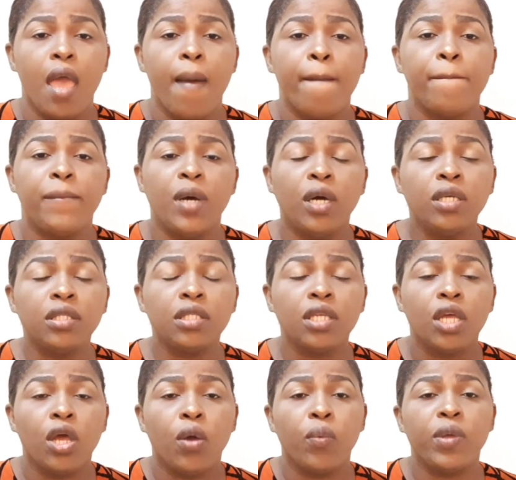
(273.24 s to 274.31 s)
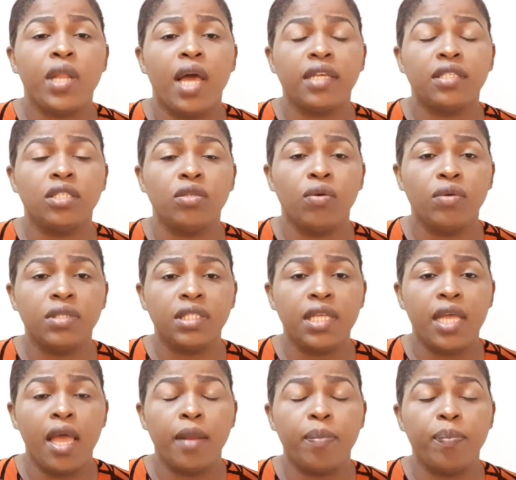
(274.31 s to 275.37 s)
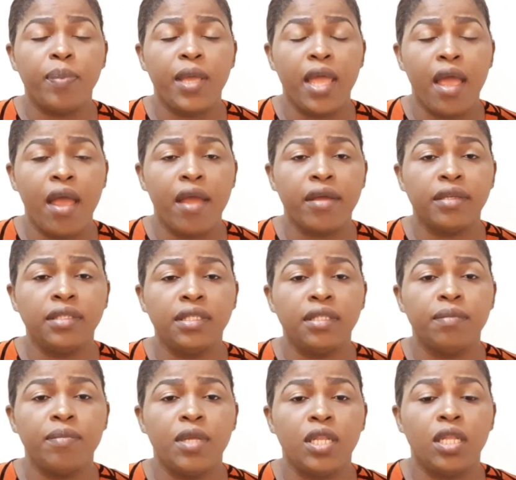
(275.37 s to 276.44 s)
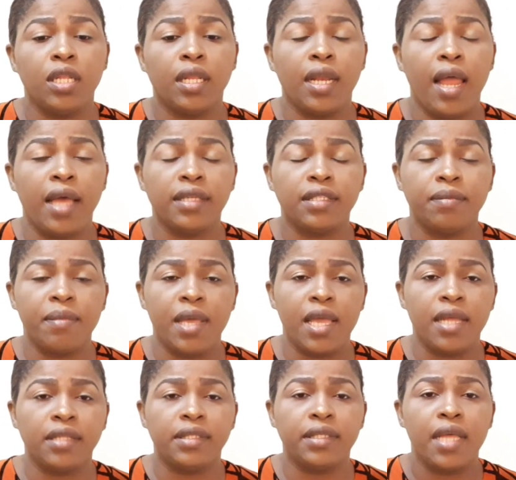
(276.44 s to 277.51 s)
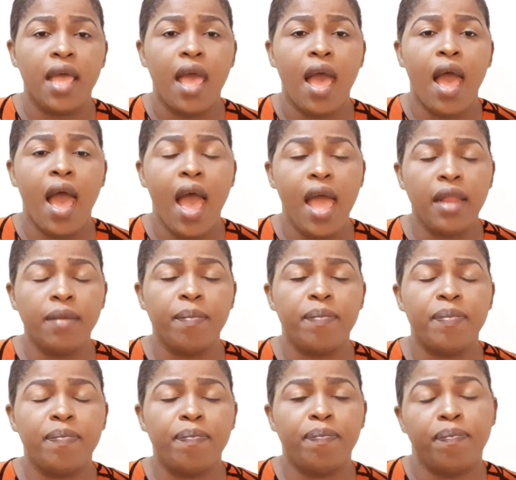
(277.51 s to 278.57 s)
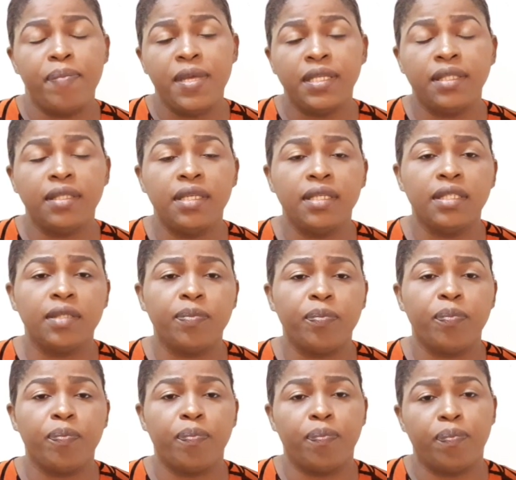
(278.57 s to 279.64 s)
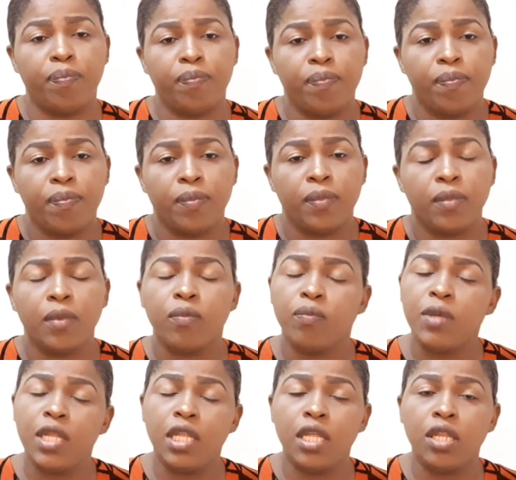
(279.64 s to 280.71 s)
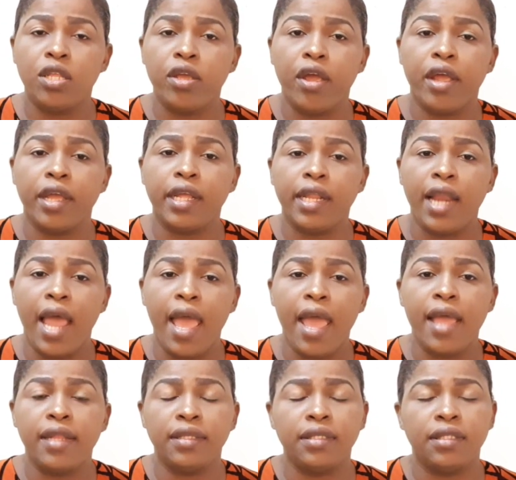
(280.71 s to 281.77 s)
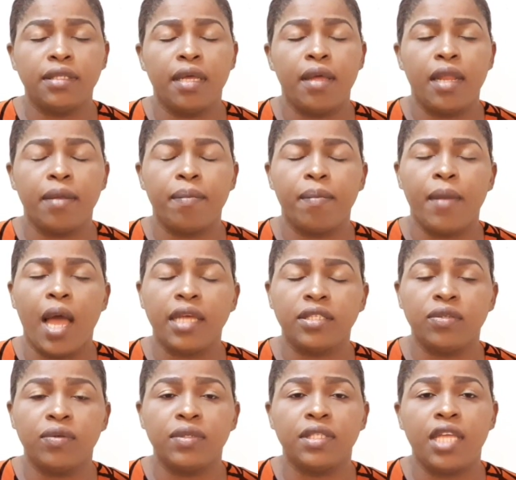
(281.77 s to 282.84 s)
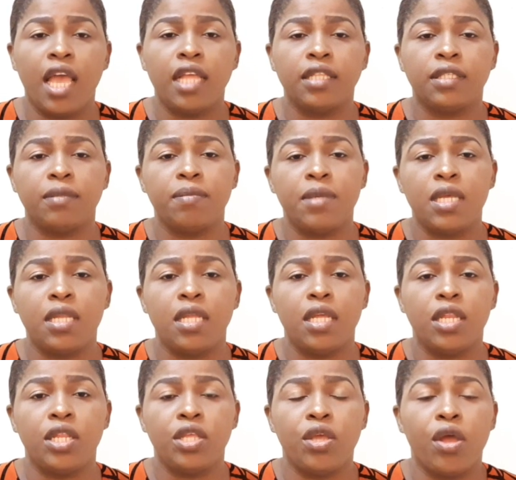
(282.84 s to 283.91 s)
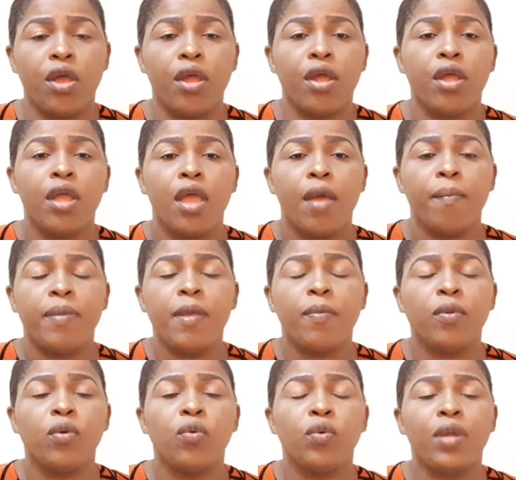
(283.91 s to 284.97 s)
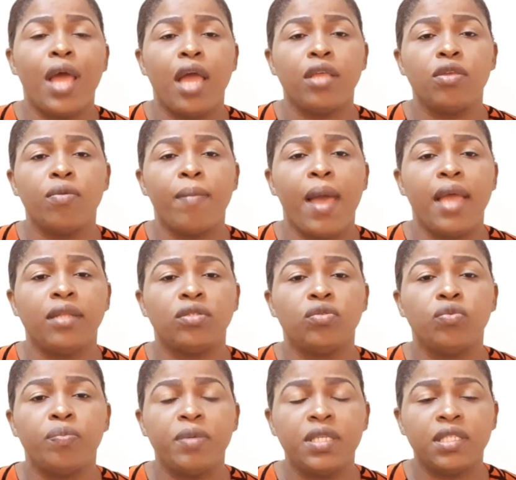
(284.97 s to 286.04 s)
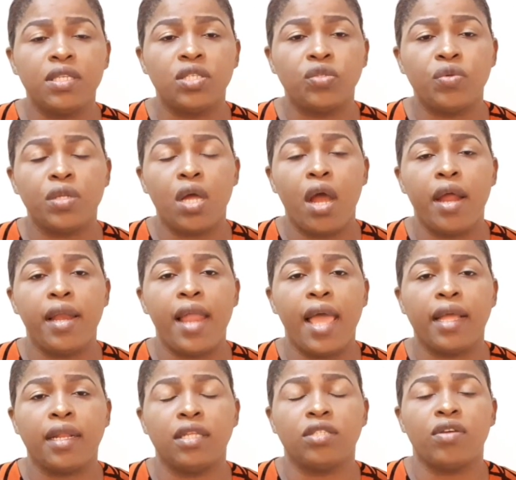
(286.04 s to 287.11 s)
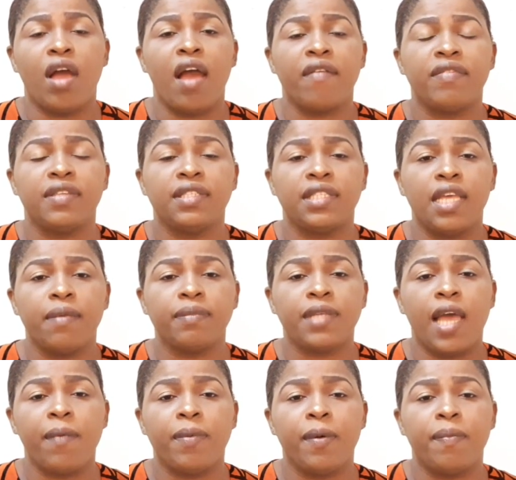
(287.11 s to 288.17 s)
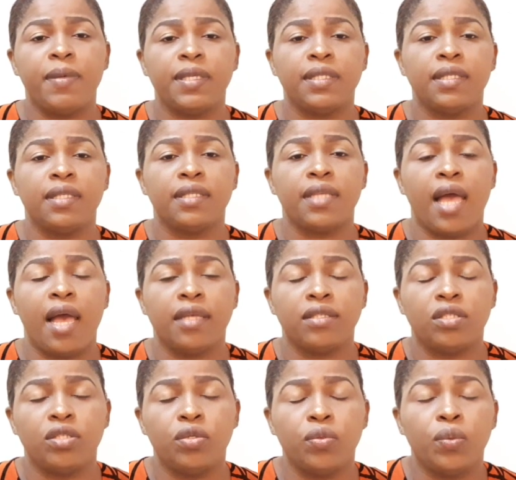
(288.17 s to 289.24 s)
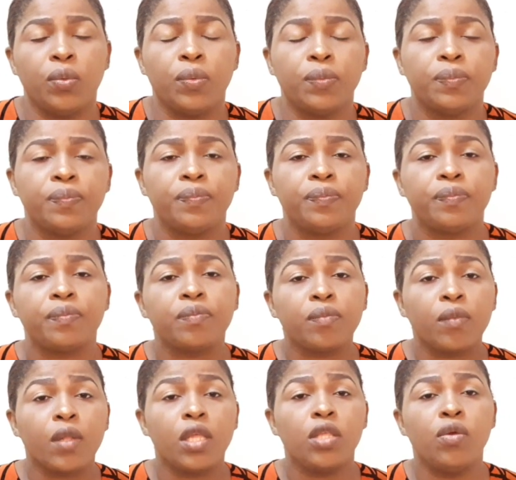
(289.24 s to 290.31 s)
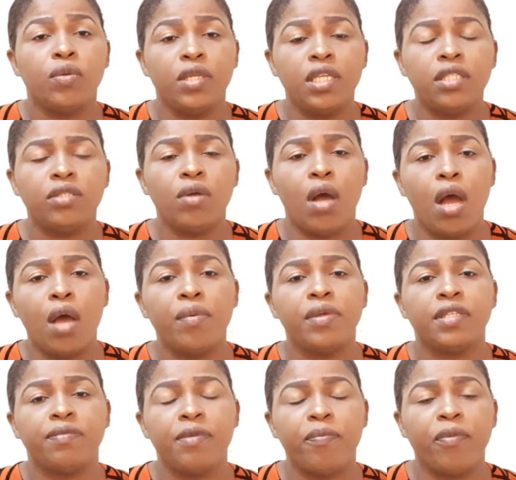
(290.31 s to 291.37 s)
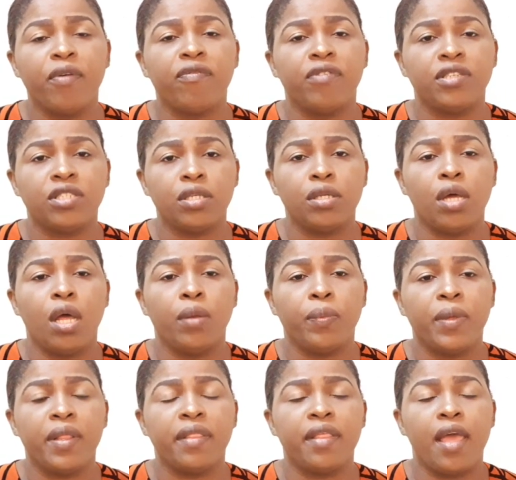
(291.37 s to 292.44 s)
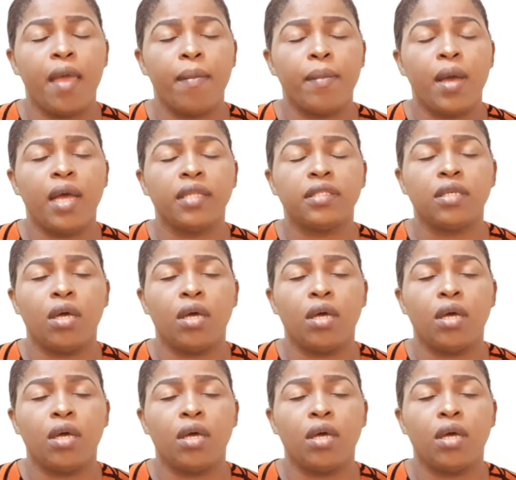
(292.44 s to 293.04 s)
But with associate peers, meaning classmates, and business, meaning your clients, and associates, meaning your people who that you might do business with, are likely to have the same type of business as you. You need to always be professional with them at